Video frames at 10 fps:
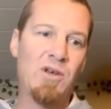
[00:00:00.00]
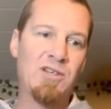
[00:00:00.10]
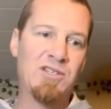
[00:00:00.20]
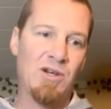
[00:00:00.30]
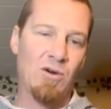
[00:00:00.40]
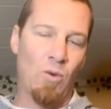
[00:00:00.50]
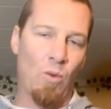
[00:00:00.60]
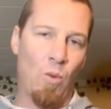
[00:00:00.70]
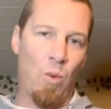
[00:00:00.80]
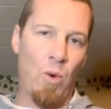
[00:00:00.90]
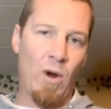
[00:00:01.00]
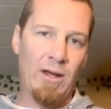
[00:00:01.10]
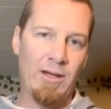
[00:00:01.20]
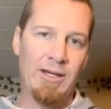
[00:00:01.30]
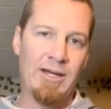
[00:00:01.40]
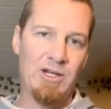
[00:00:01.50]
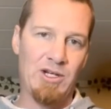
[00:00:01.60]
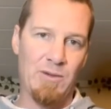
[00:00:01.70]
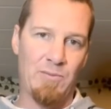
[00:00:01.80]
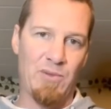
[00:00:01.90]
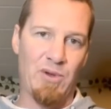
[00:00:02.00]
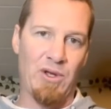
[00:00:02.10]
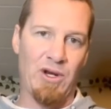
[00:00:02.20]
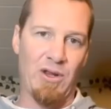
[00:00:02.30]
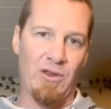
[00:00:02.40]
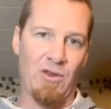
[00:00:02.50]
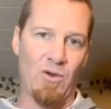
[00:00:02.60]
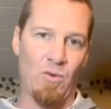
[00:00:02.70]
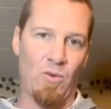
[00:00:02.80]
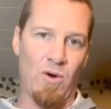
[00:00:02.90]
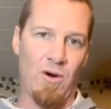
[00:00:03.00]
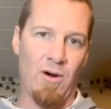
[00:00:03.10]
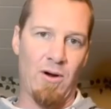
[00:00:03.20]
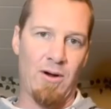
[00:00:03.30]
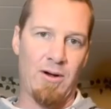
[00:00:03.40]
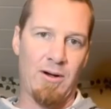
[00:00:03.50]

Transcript: willing to put in the work.